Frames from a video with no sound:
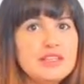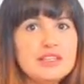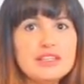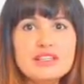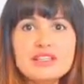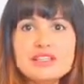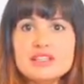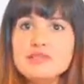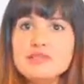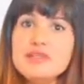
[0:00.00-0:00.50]

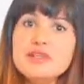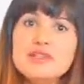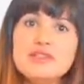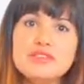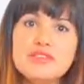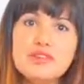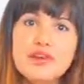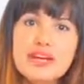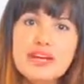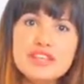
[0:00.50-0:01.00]
this
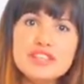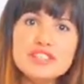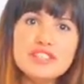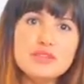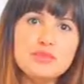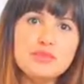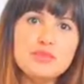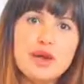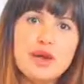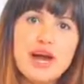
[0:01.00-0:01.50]
beautiful
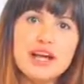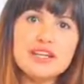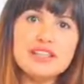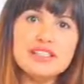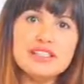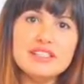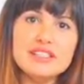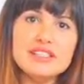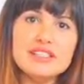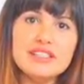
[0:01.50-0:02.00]
ancient
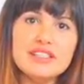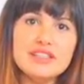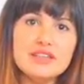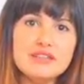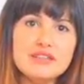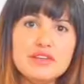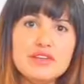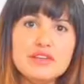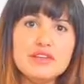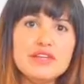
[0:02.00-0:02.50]
practice in a
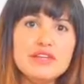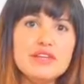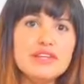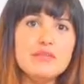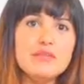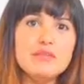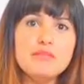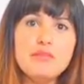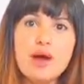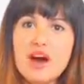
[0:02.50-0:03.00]
very
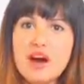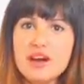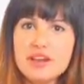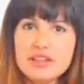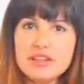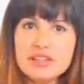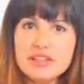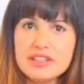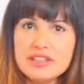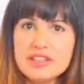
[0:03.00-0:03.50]

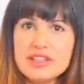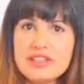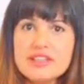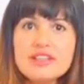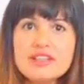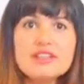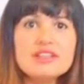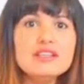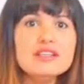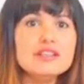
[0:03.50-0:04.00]
modern,
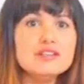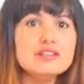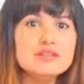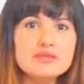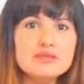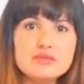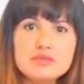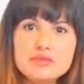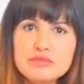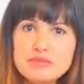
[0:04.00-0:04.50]

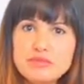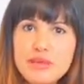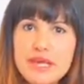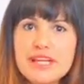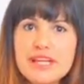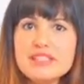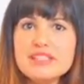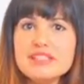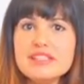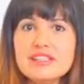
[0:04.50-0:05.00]

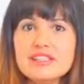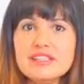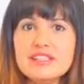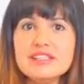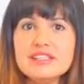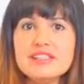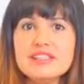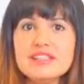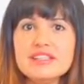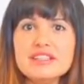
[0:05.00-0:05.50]

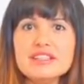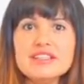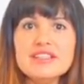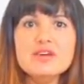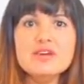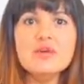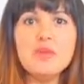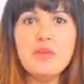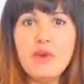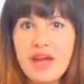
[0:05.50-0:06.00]
basic
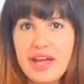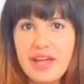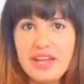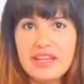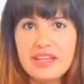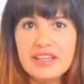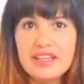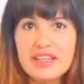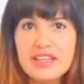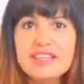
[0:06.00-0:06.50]

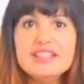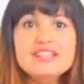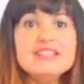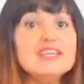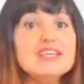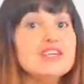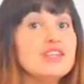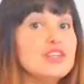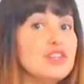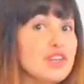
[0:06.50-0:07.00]
way,
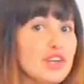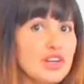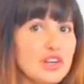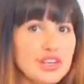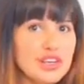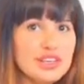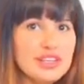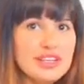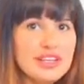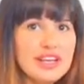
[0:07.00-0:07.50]
easy to
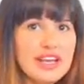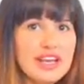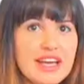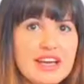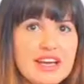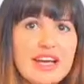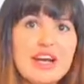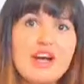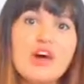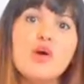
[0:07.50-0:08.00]
learn,
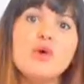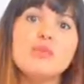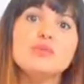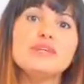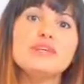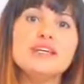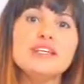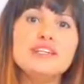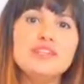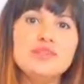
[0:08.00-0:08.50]
and I hope
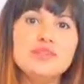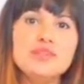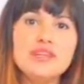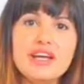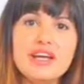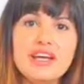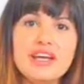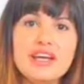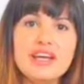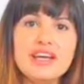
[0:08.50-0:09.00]
that you
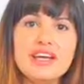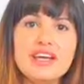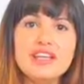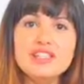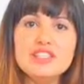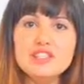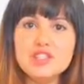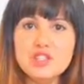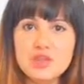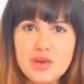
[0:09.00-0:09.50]
can
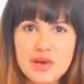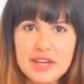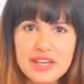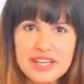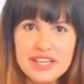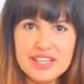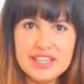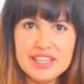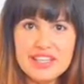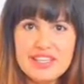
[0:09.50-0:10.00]
enjoy
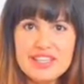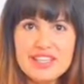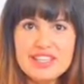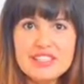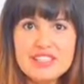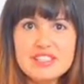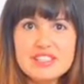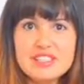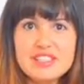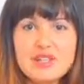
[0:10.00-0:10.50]
it.
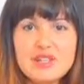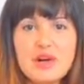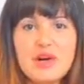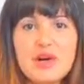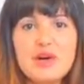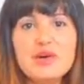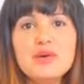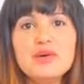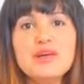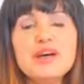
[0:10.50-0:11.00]

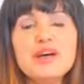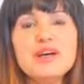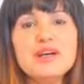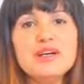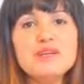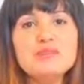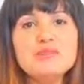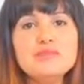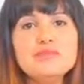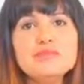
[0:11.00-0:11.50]
So
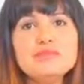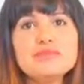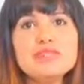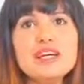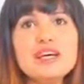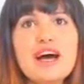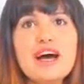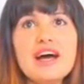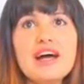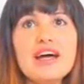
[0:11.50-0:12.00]

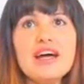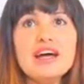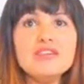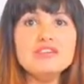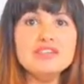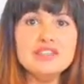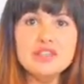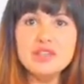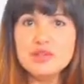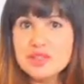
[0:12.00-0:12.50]
I have
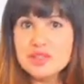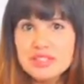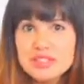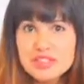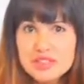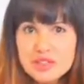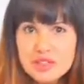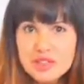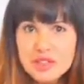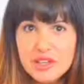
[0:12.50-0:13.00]
a yoga
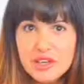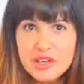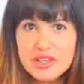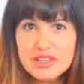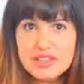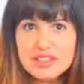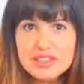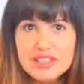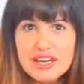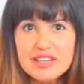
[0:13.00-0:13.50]
studio.
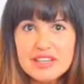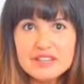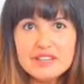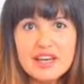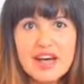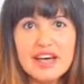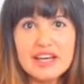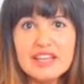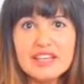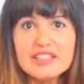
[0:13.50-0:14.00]
I've
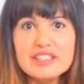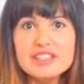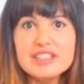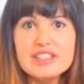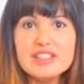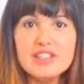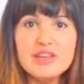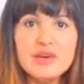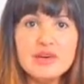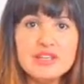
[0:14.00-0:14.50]
had a
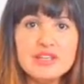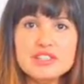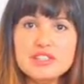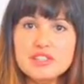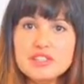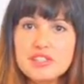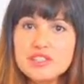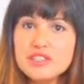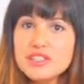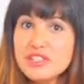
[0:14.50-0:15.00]
yoga
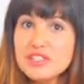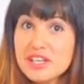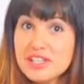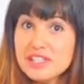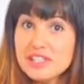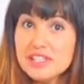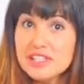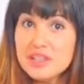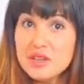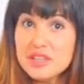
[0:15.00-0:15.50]
studio,
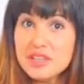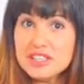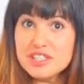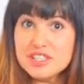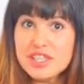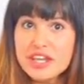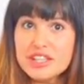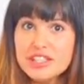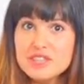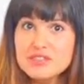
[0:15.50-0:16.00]
Shanti Yoga
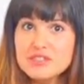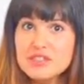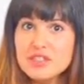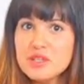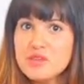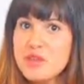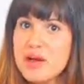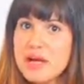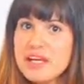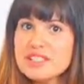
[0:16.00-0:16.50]
Shala, for the
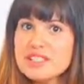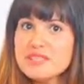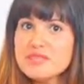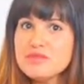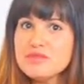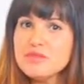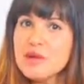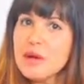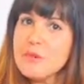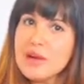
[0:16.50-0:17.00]
past
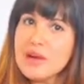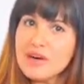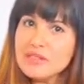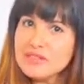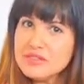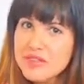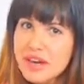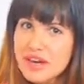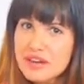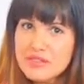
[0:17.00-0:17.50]

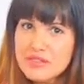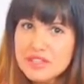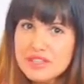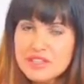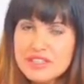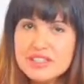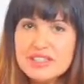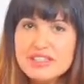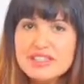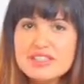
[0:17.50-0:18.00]
about 5
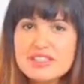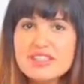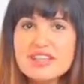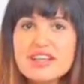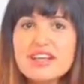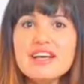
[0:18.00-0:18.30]
years.